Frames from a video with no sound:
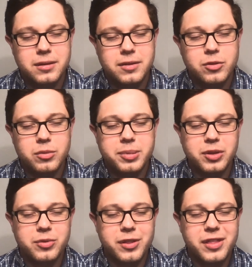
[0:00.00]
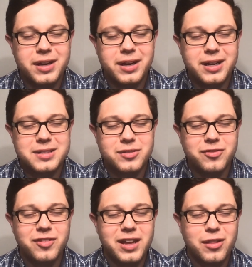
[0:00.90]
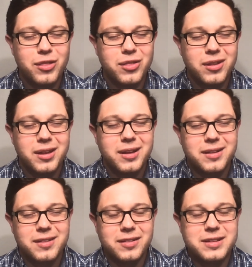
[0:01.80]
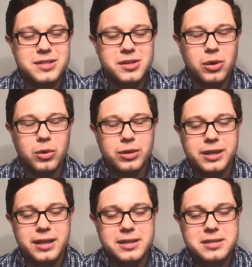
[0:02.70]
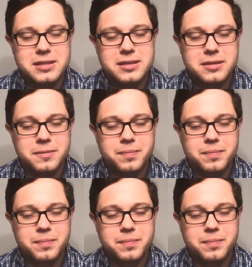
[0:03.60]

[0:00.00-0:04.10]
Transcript: you would build within us a faith that leads to holiness,